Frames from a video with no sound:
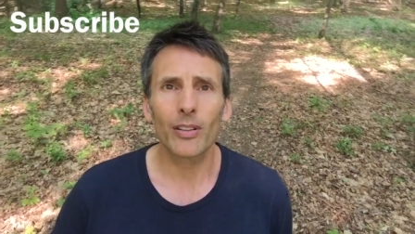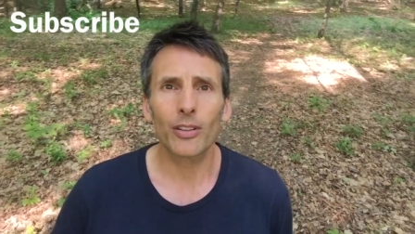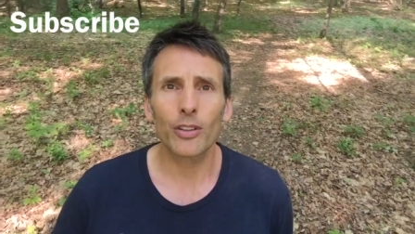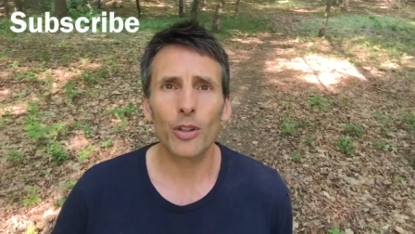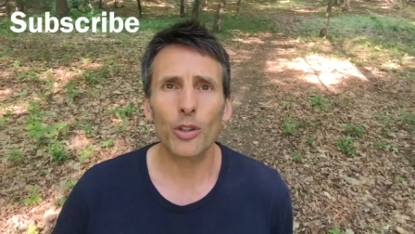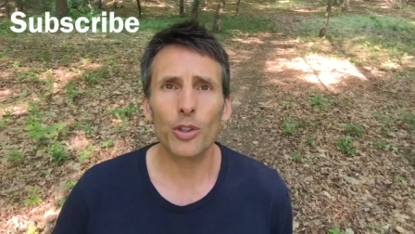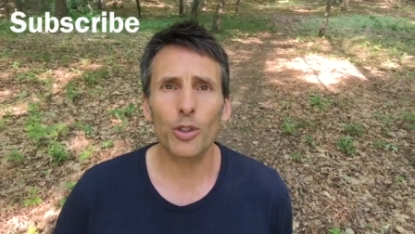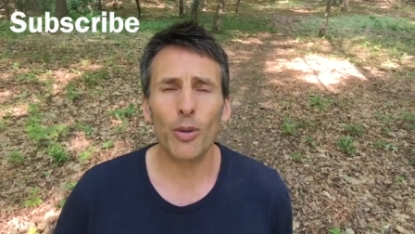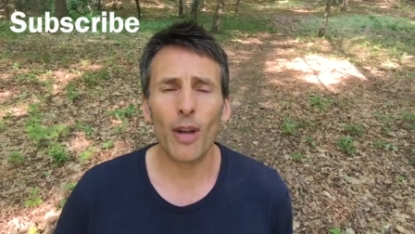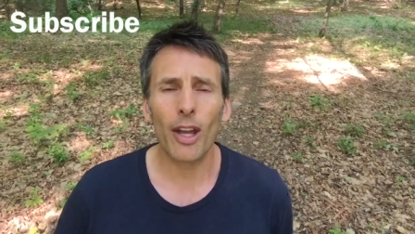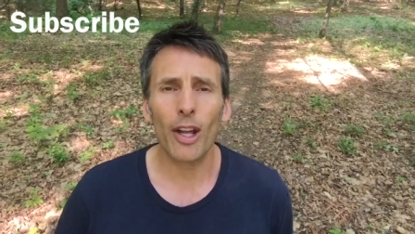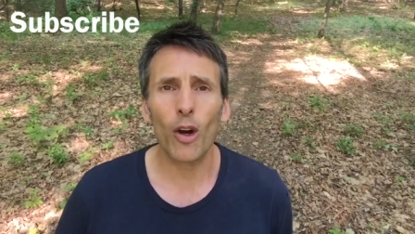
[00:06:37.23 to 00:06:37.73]

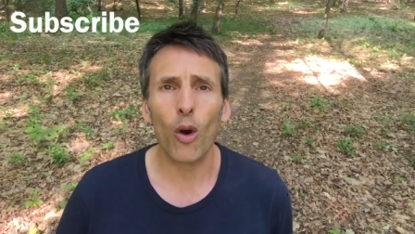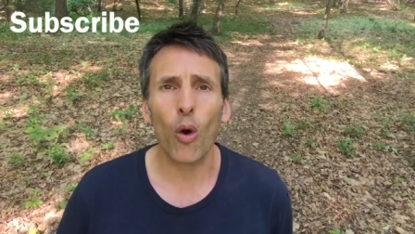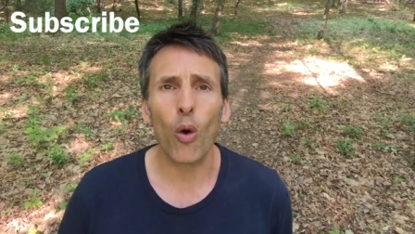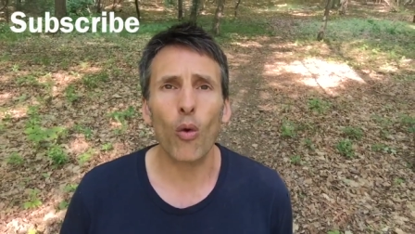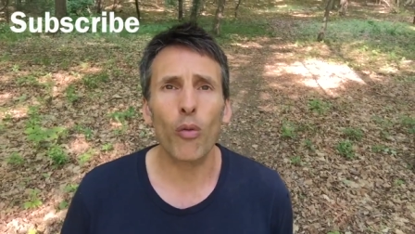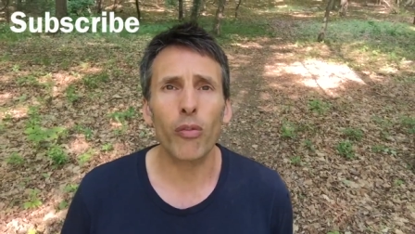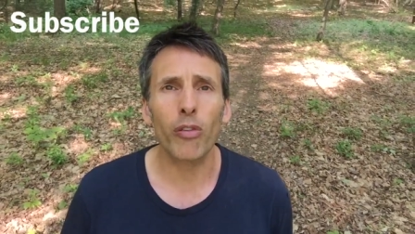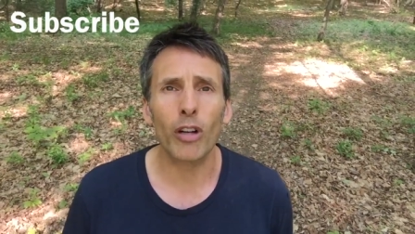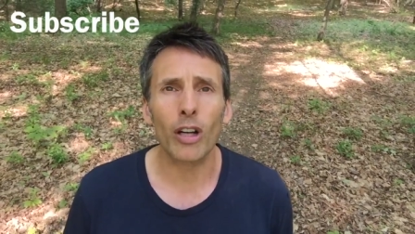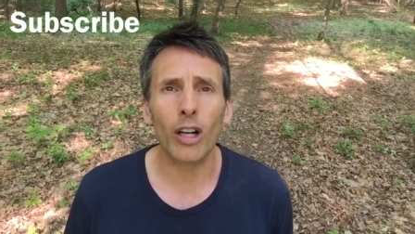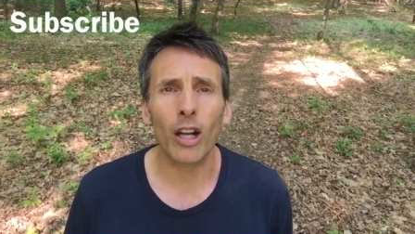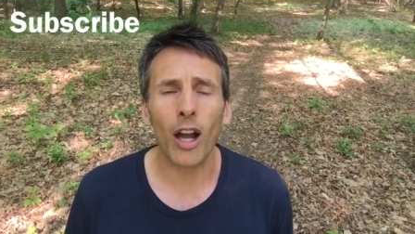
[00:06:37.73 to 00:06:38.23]
Don't try to
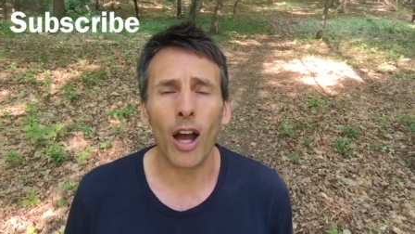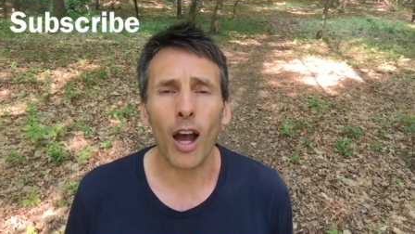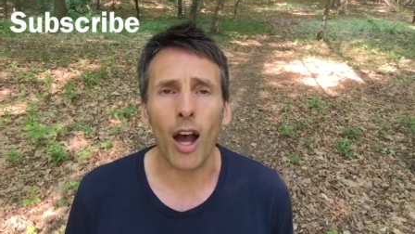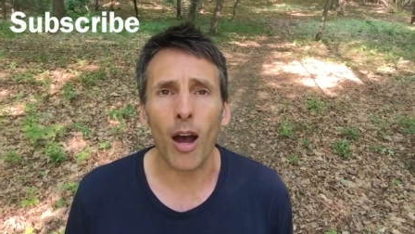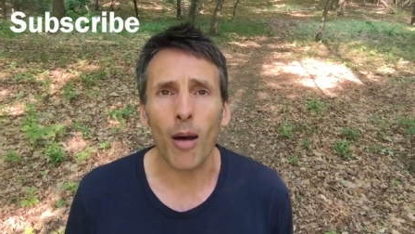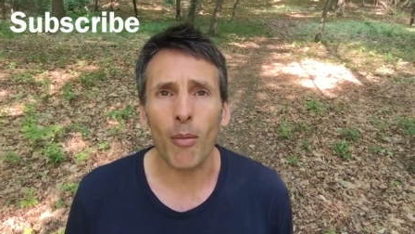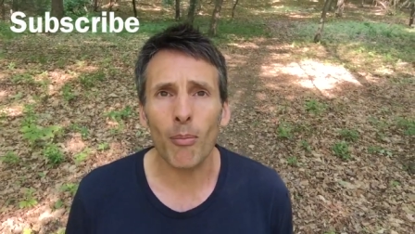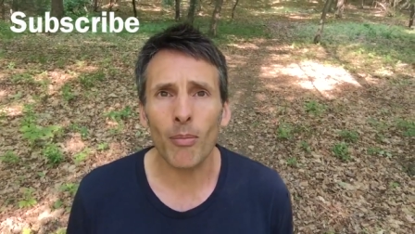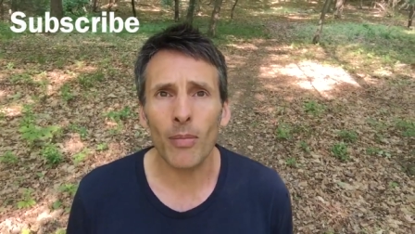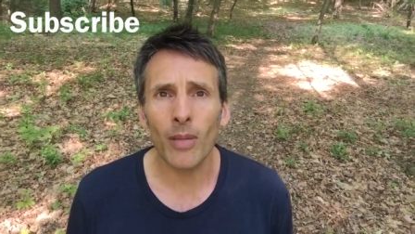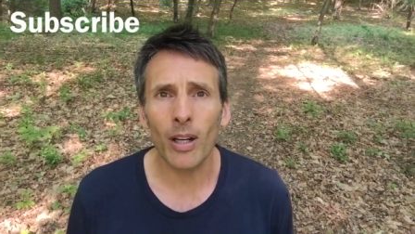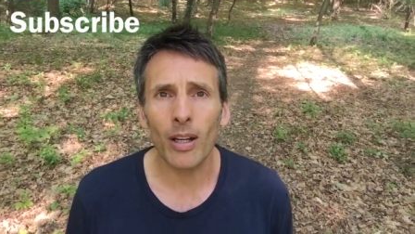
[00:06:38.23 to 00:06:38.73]

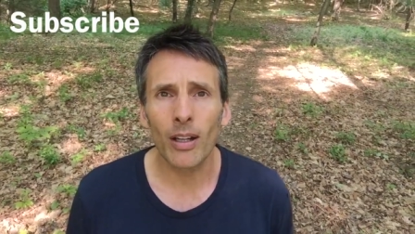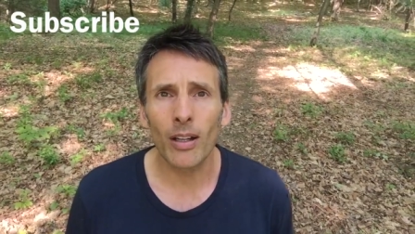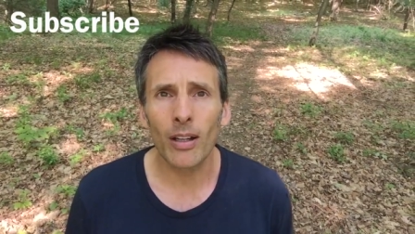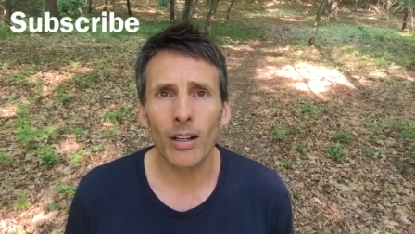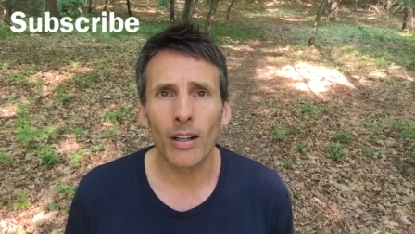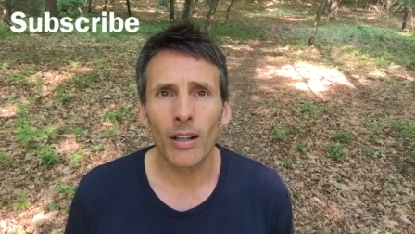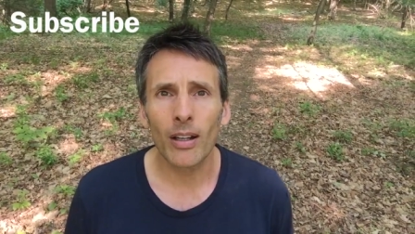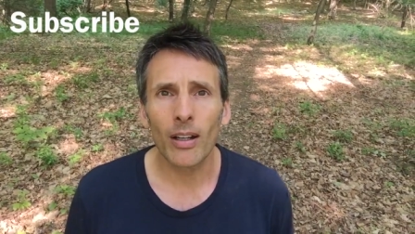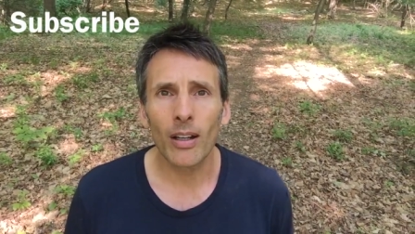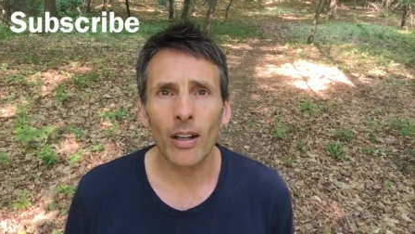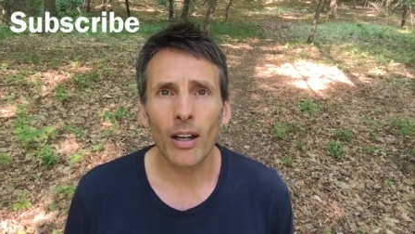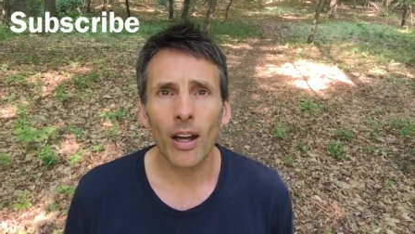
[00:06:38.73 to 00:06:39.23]
overcome.
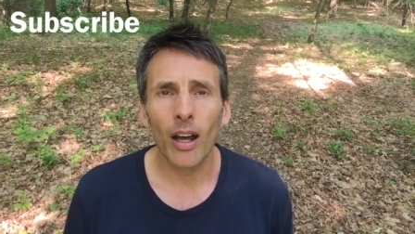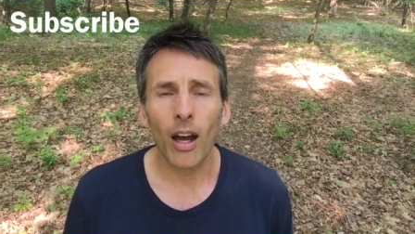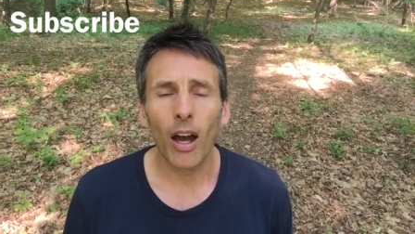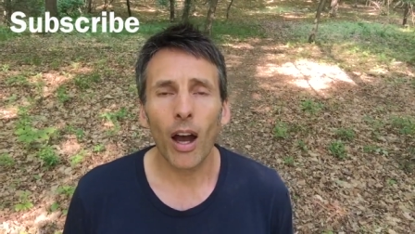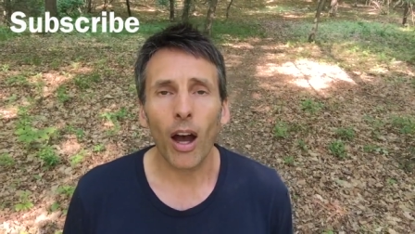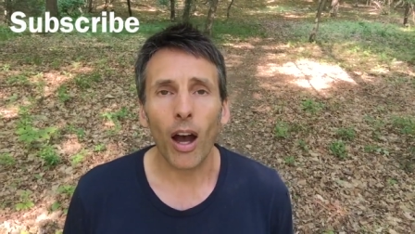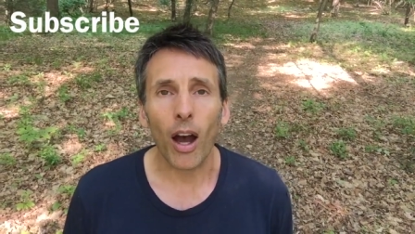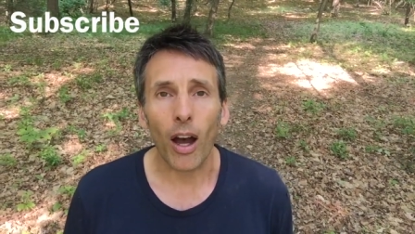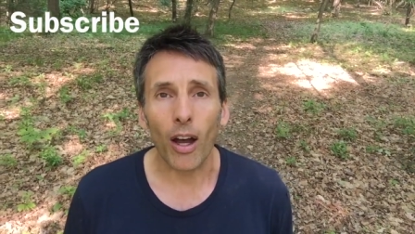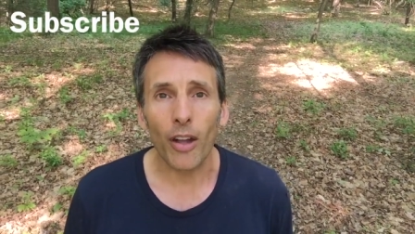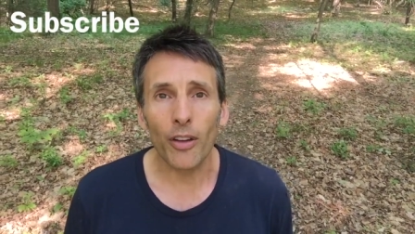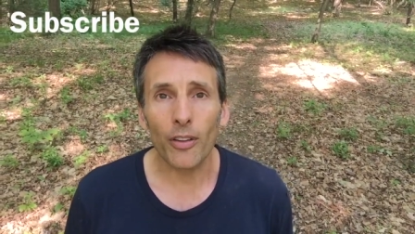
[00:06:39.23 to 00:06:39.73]

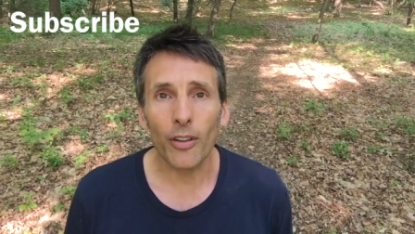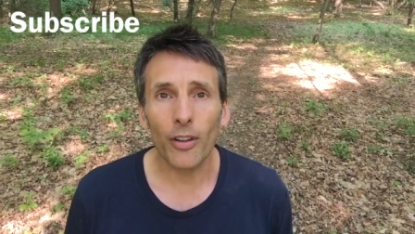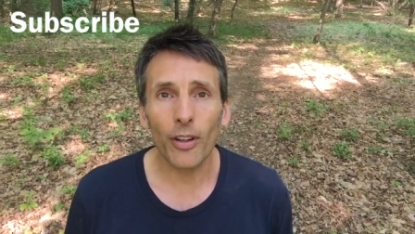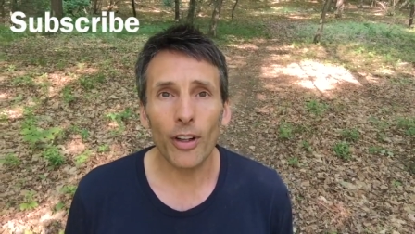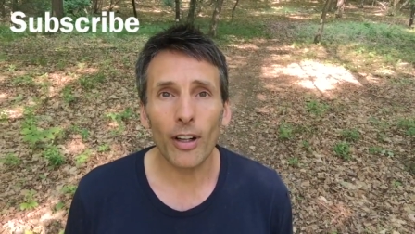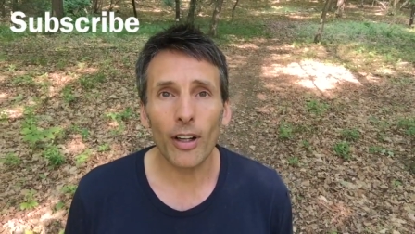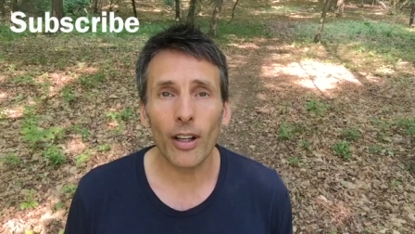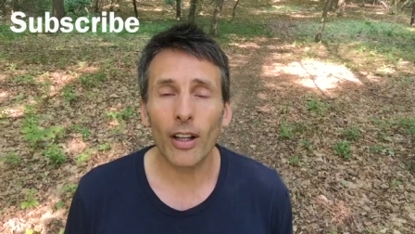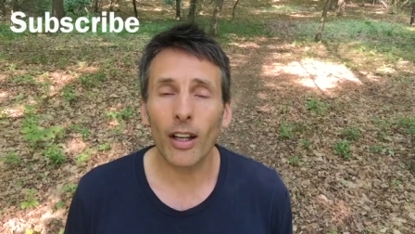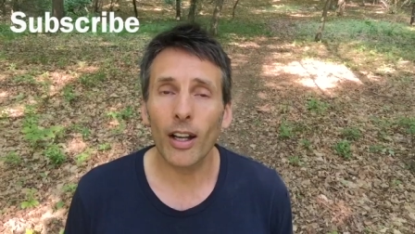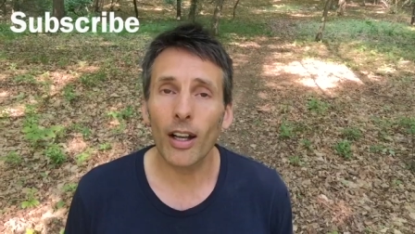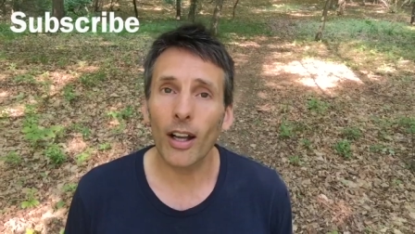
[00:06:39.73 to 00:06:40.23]

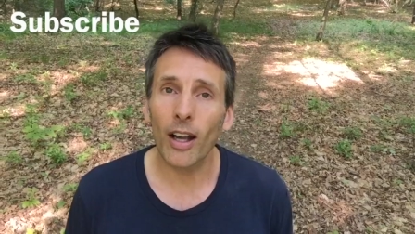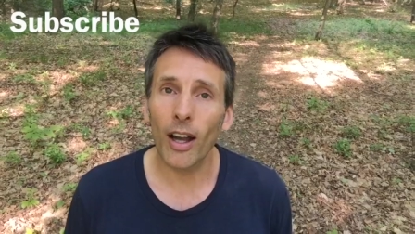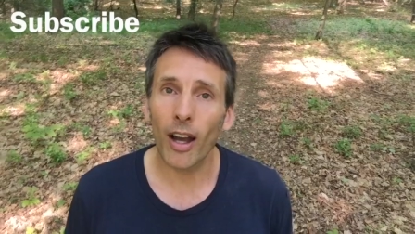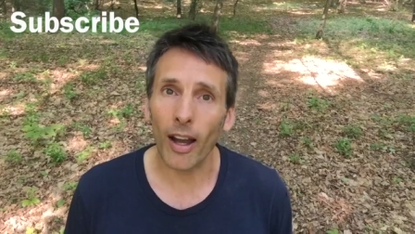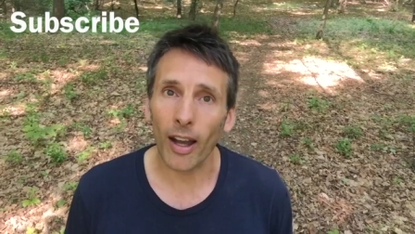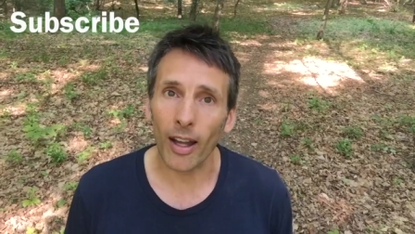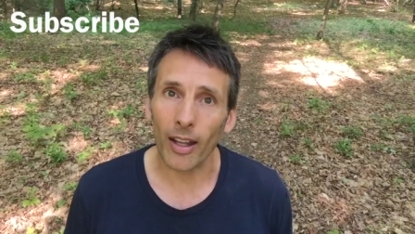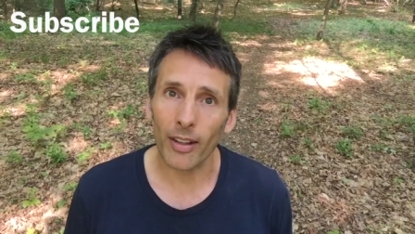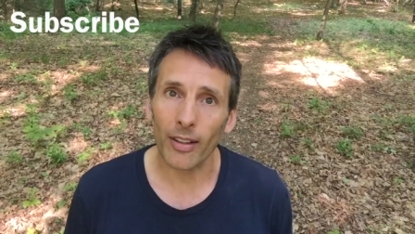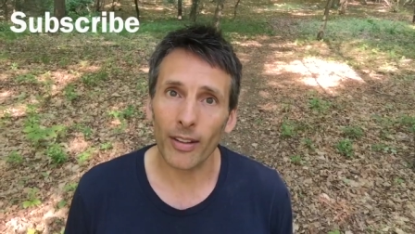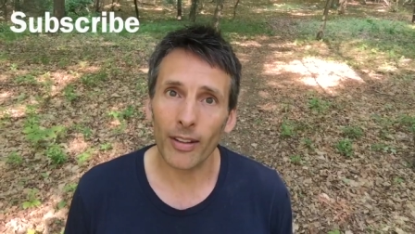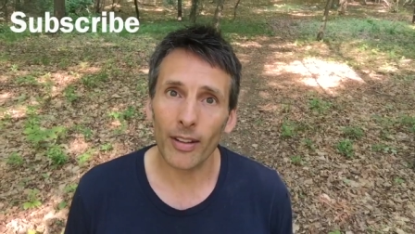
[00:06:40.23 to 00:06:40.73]

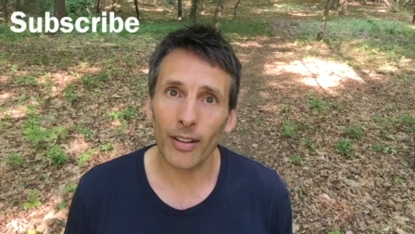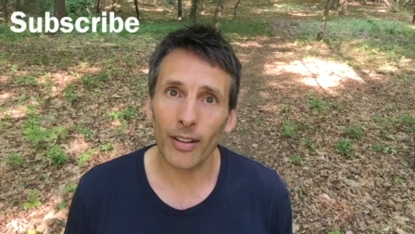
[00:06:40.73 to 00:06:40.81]
Undercut.